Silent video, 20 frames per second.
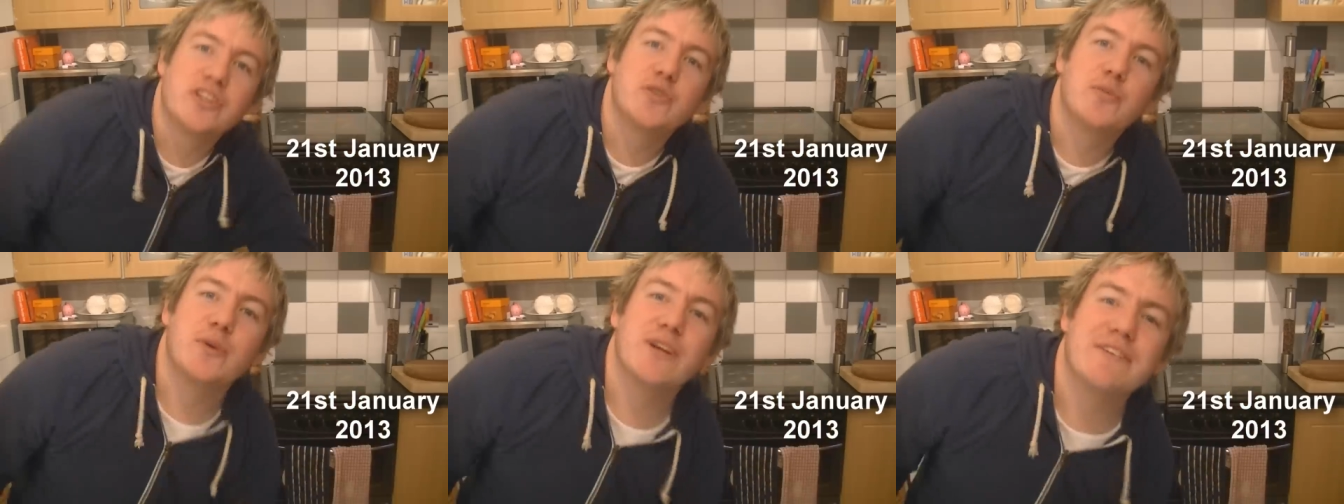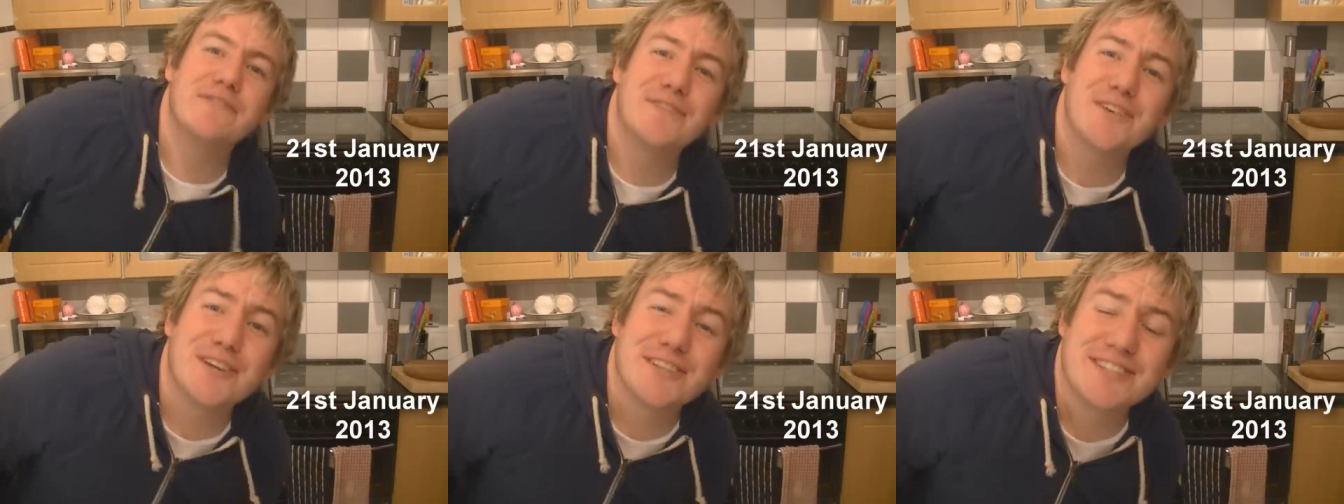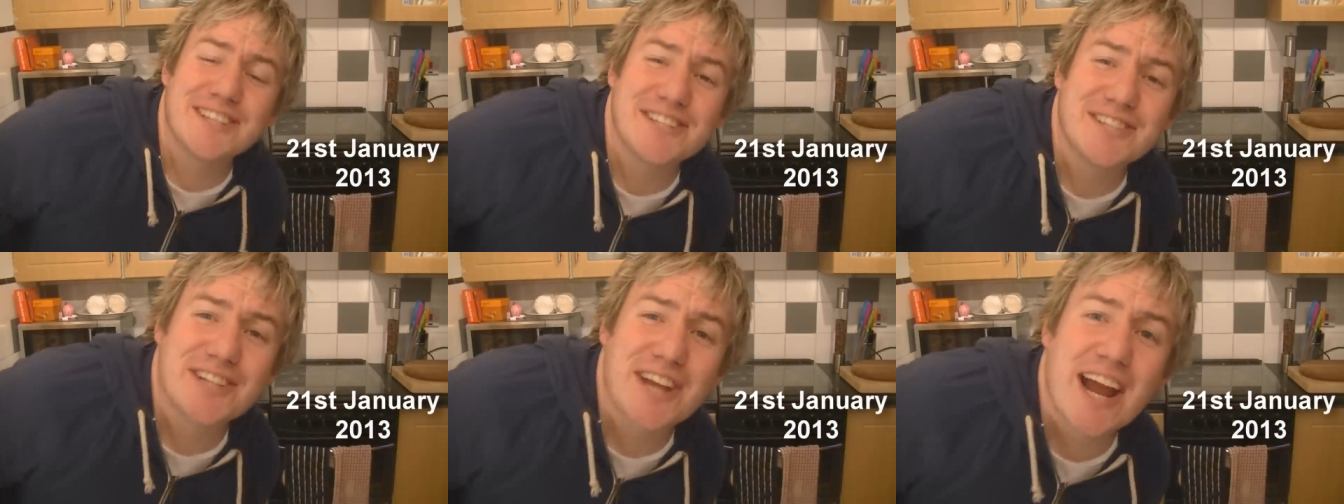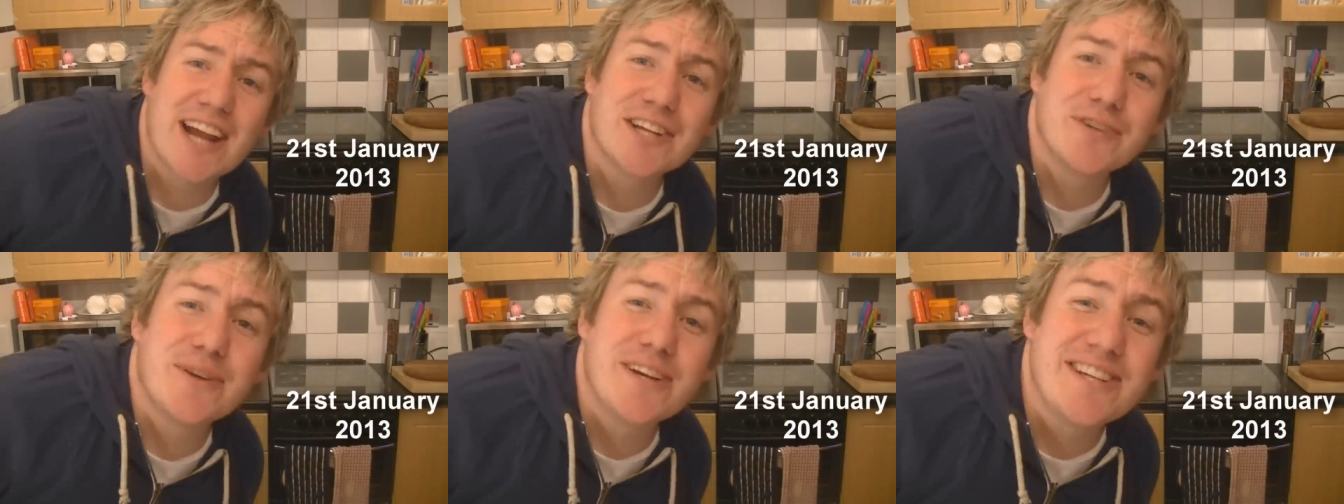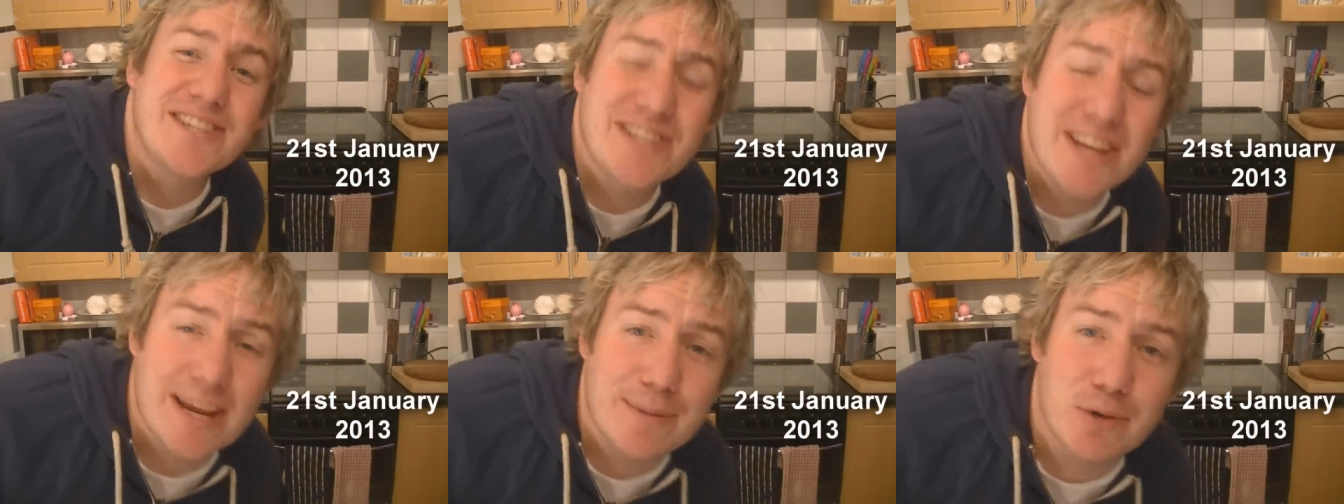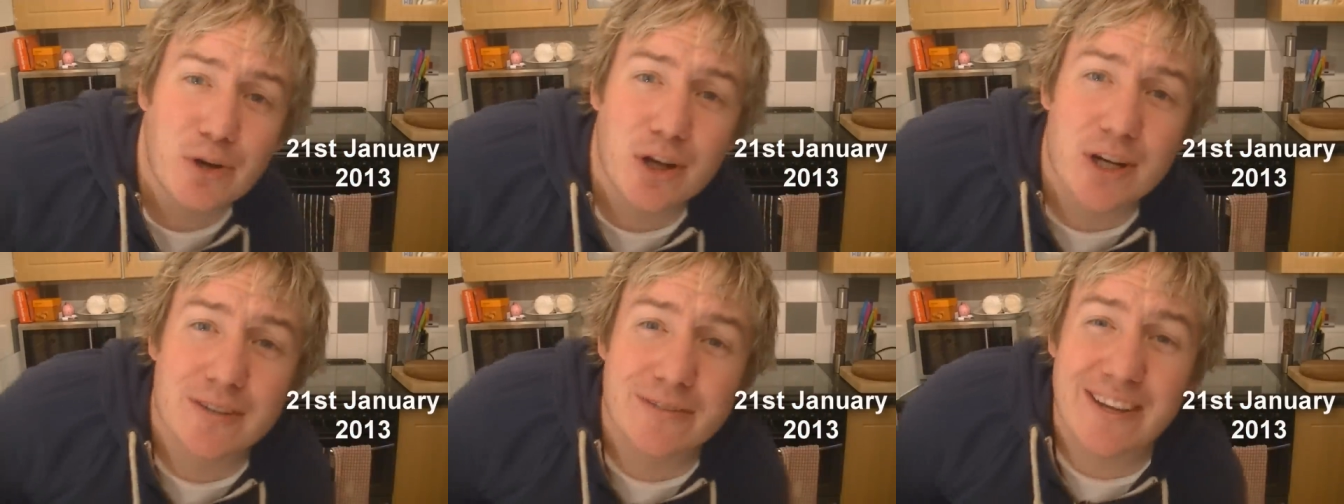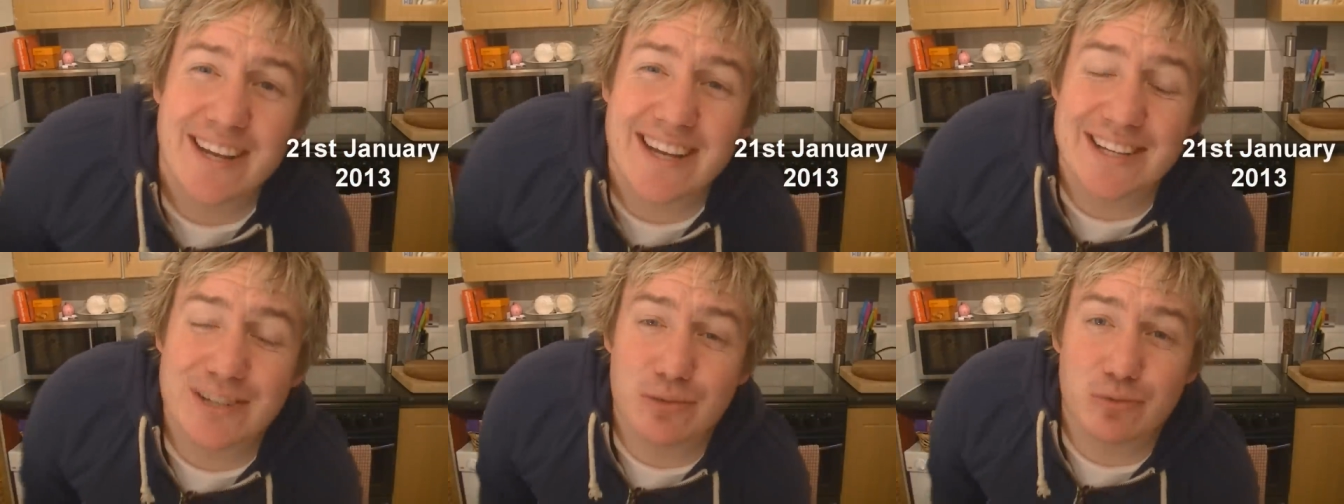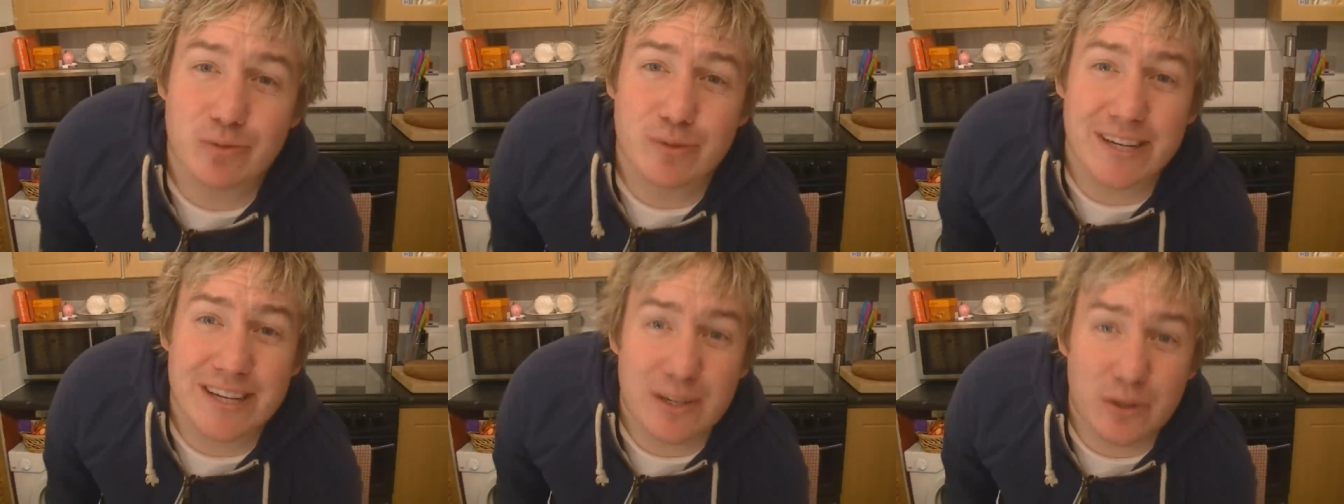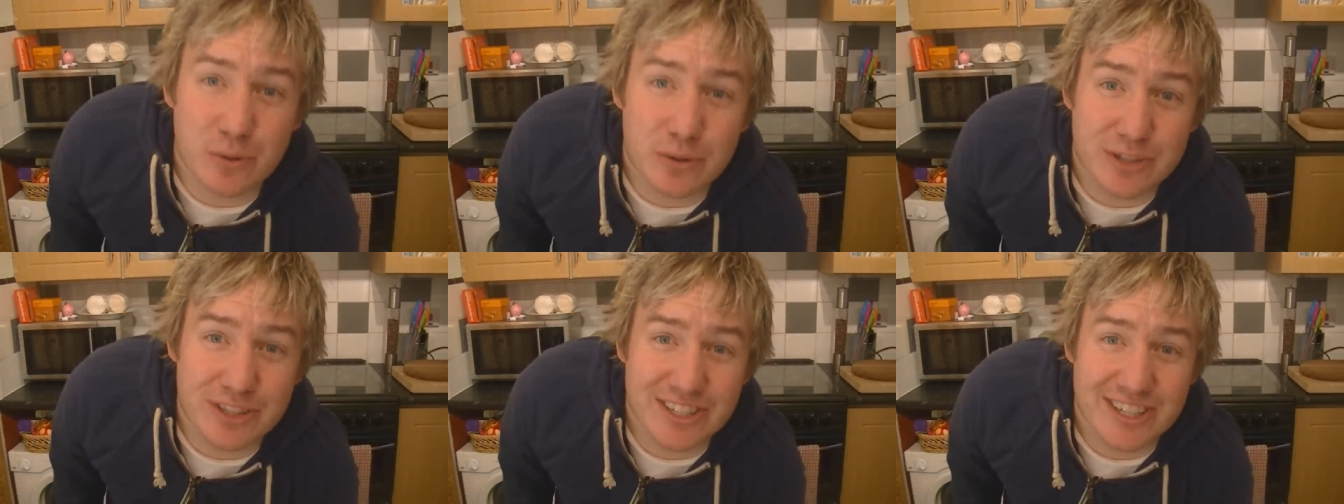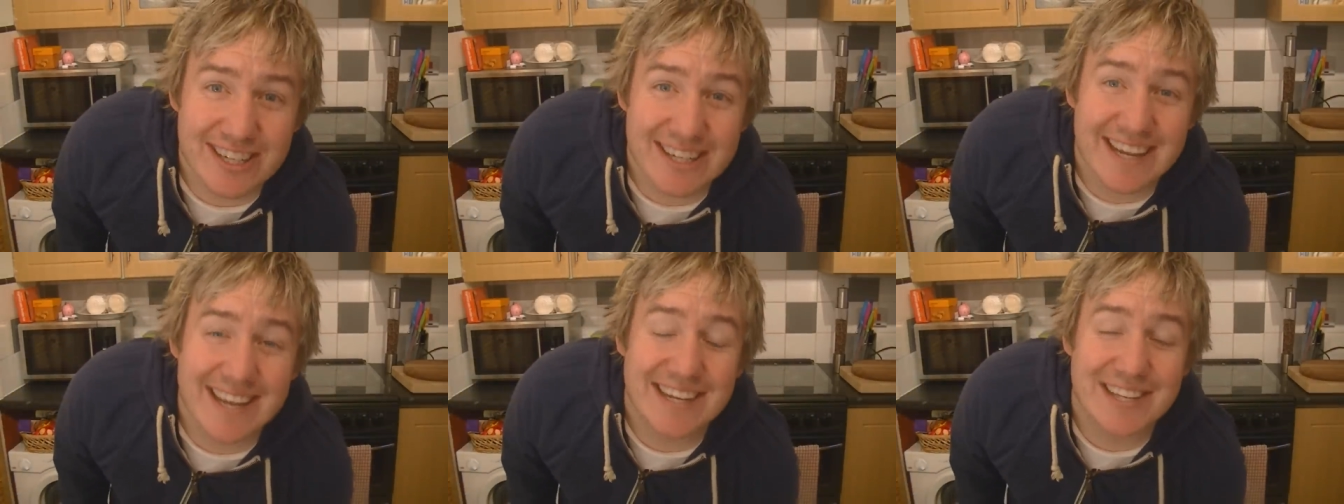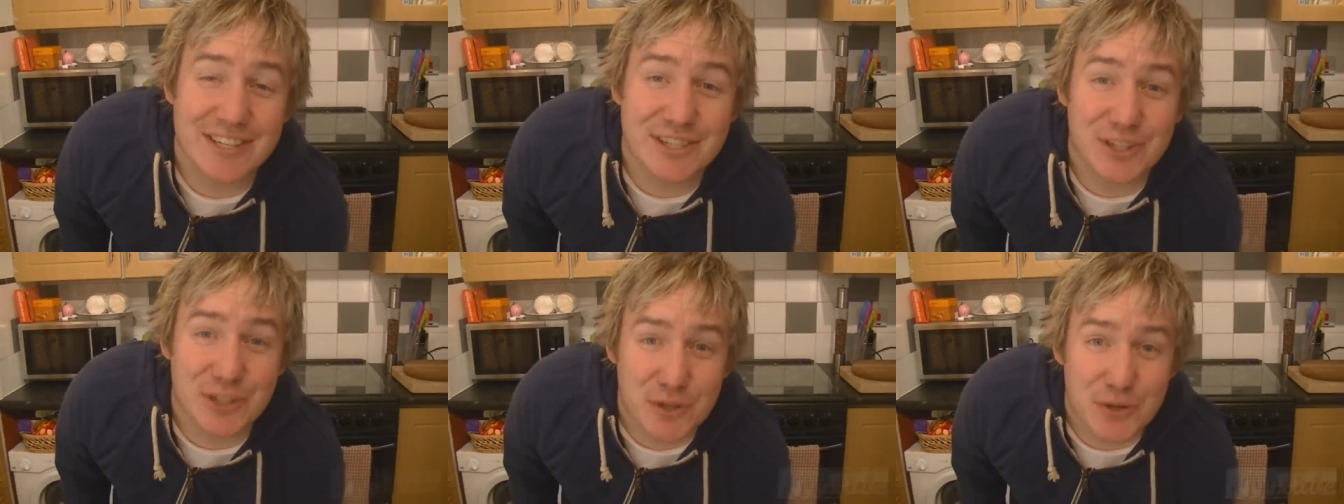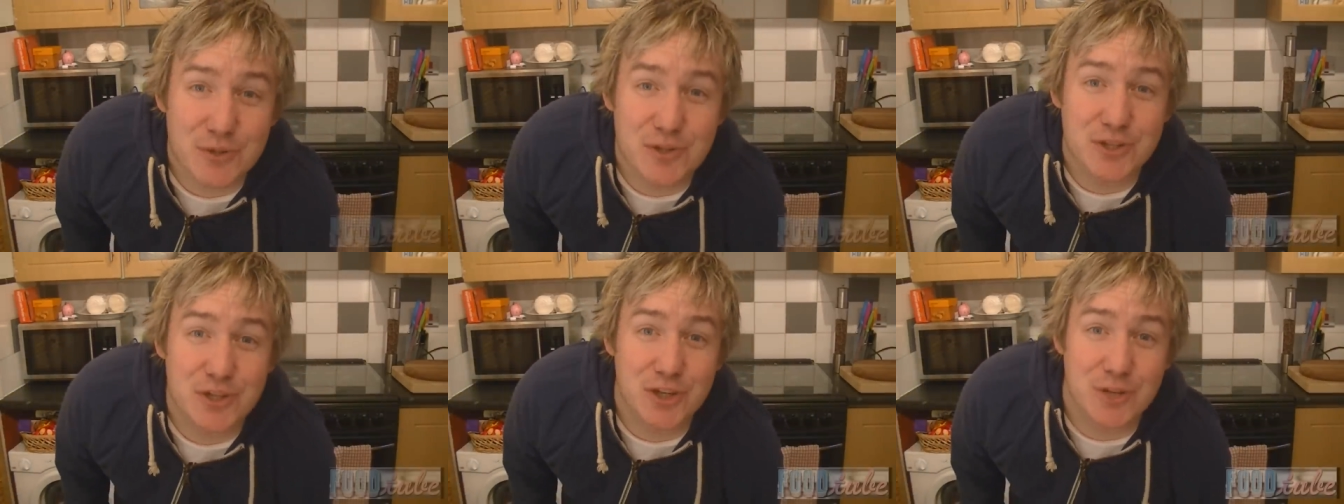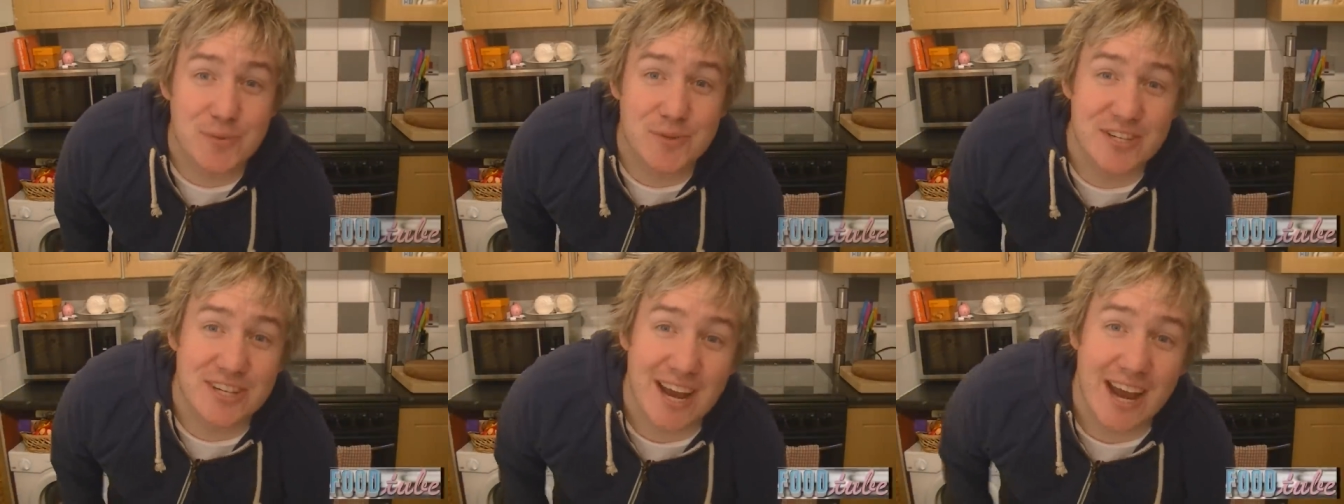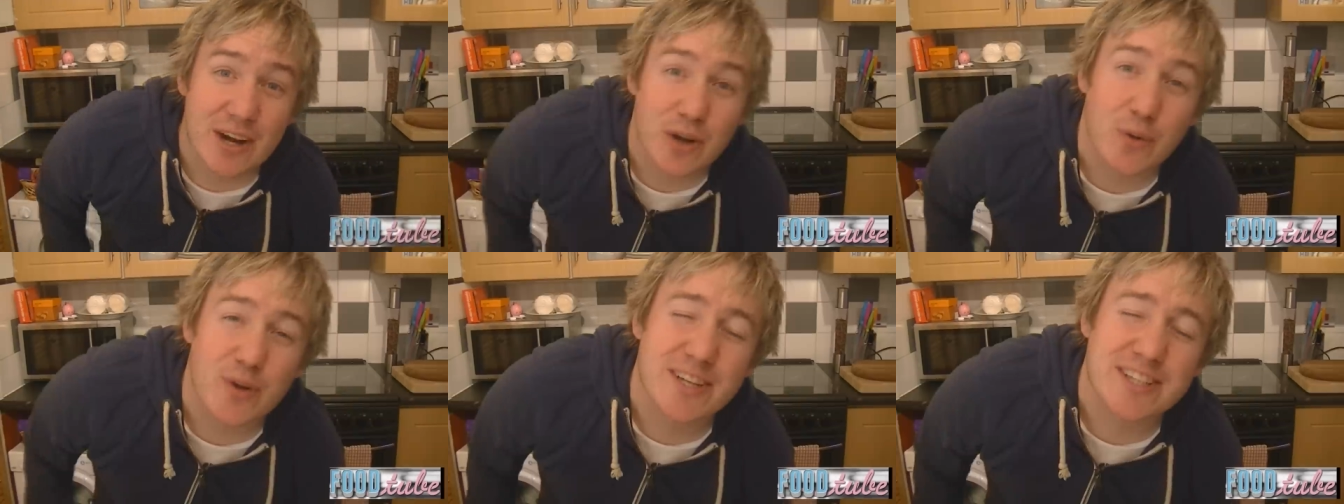On the 21st of January, Jamie Oliver is relaunching his YouTube channel.